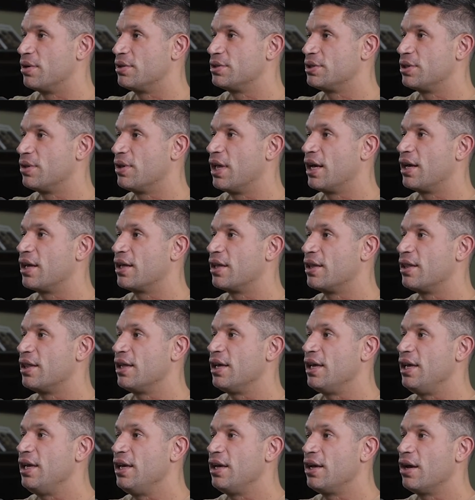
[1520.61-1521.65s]
So like
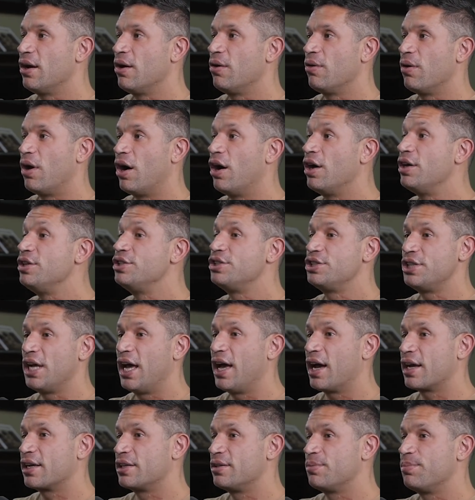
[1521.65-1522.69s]
the ego
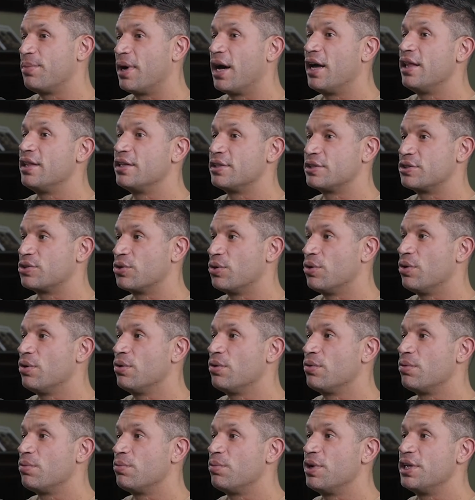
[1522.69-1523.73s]
unchecked by the
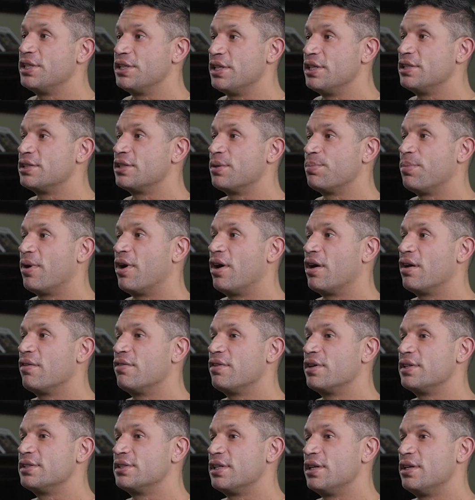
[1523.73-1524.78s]
soul, which is the part
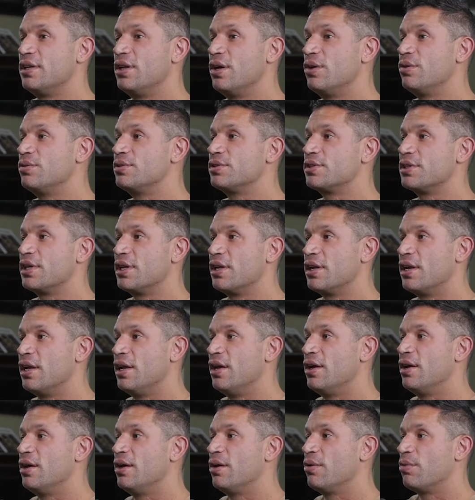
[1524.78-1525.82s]
of us that knows that
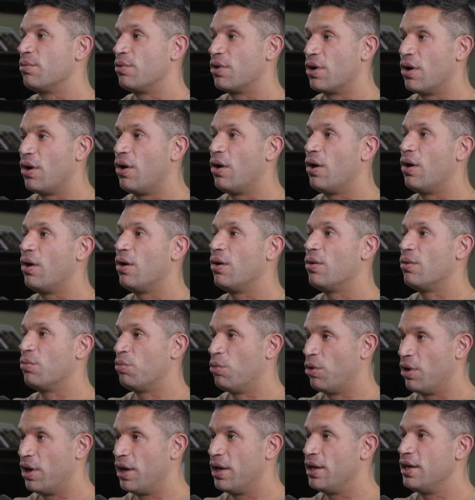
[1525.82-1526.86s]
we're all
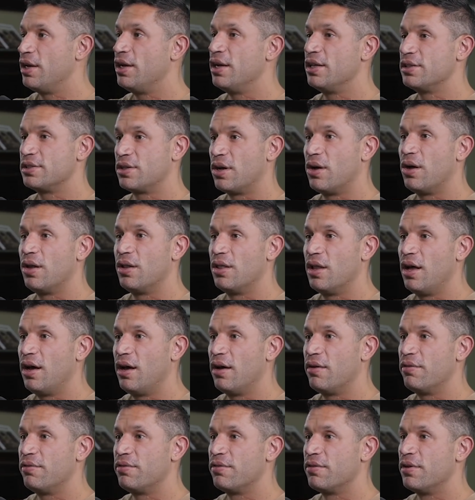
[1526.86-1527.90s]
one and it's all
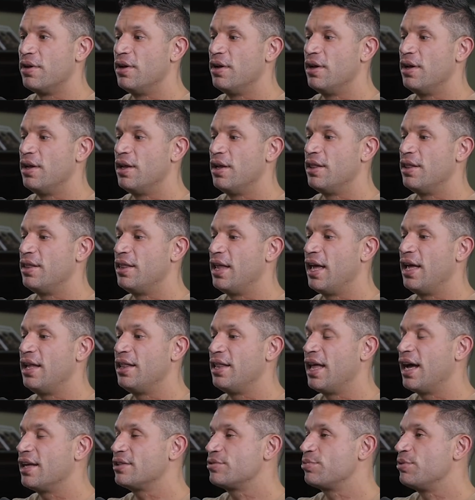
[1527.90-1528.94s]
love,
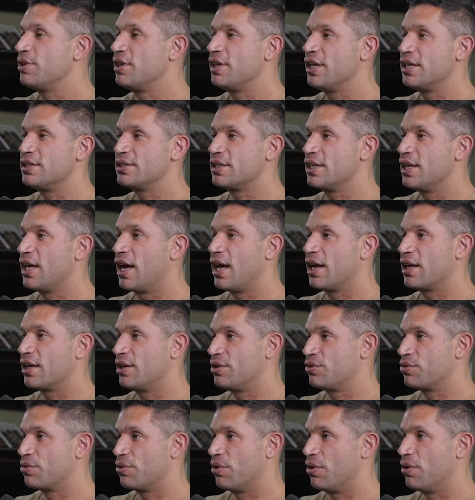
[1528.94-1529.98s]
then that's when things get out of
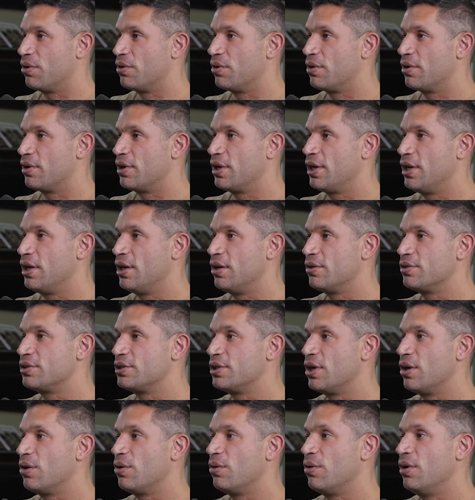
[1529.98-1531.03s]
control, you know?
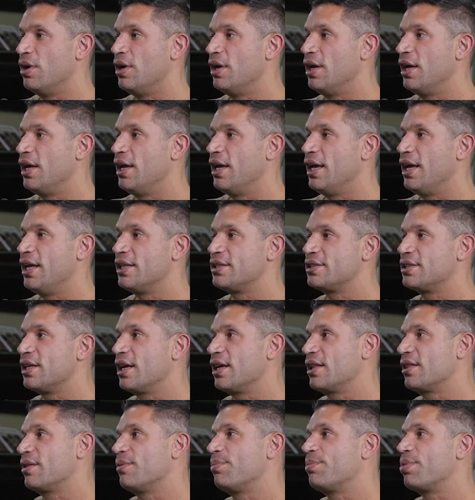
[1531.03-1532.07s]
So it's
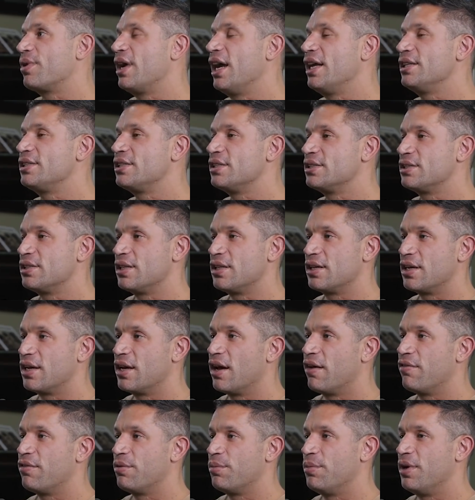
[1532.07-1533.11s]
like the branches of the
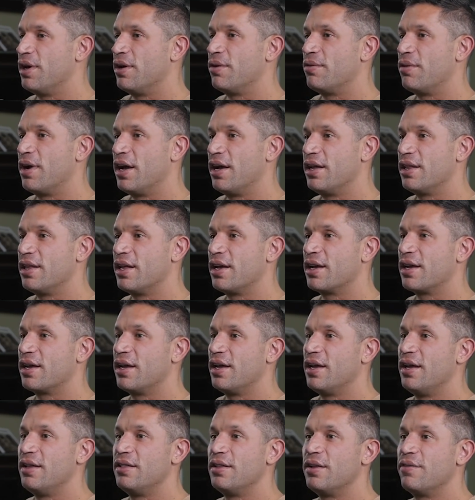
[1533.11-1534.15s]
government, right?
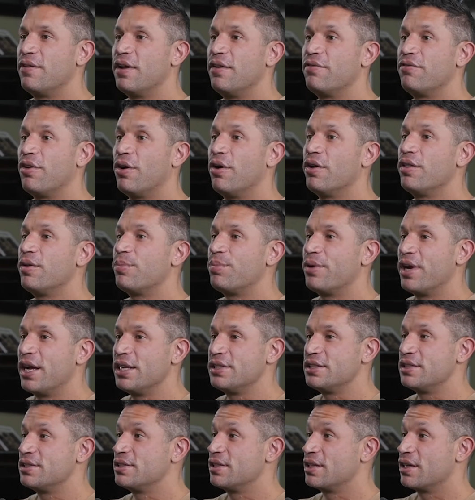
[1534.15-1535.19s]
Like if all the
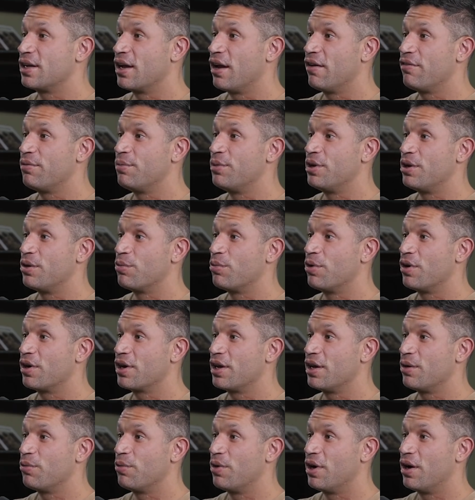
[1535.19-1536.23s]
branches of the government are
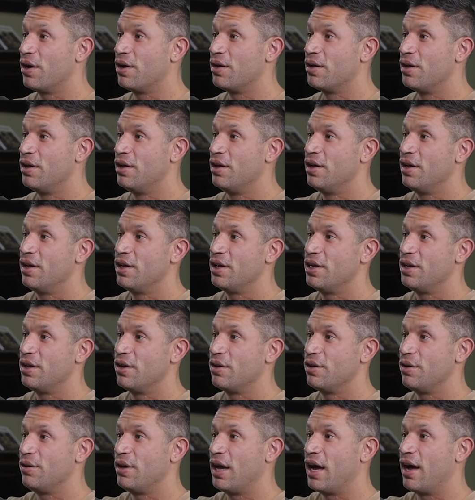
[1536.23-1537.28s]
working well, you
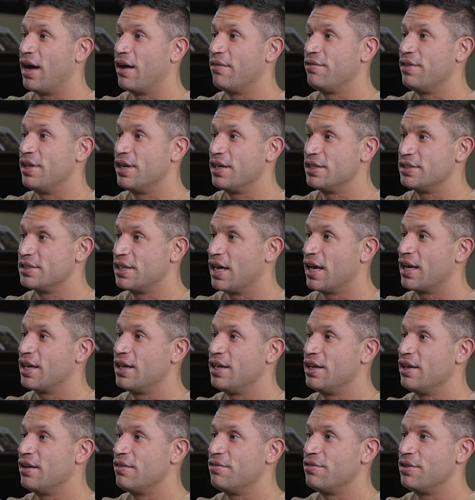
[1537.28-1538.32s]
know, you have the
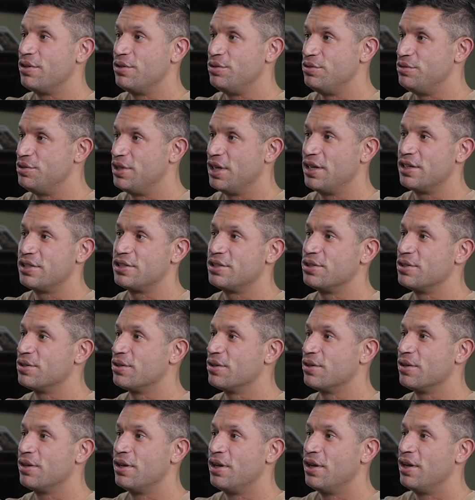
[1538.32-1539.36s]
executive, the
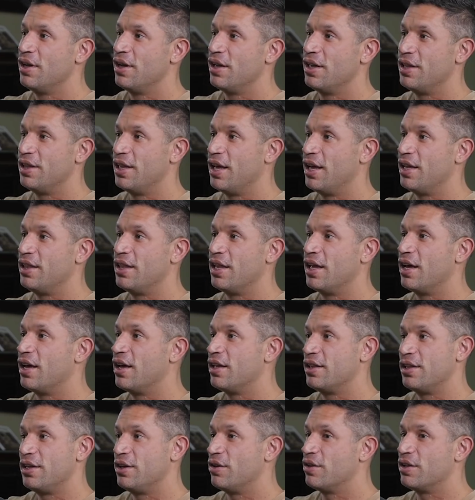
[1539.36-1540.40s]
judicial, and then
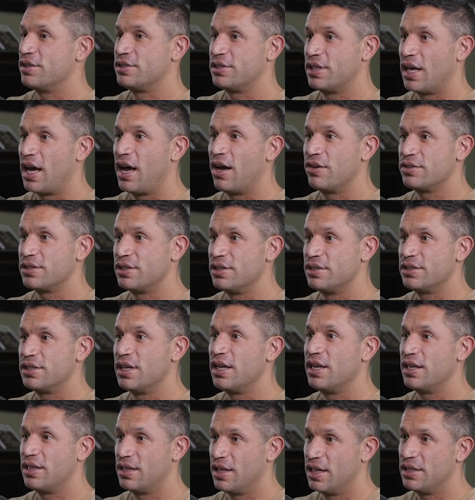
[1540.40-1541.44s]
the, you know, the House and the
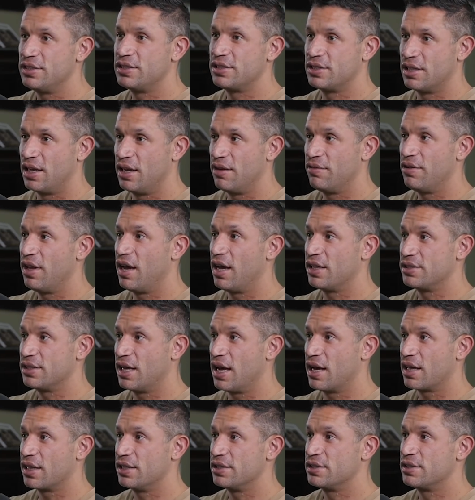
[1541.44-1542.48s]
Senate, the legislative. Yeah, exactly.